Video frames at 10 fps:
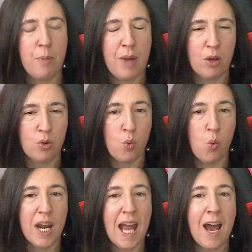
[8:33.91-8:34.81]
about
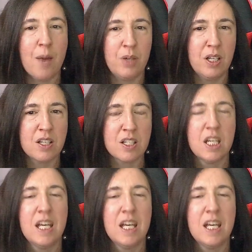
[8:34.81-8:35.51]
what happened.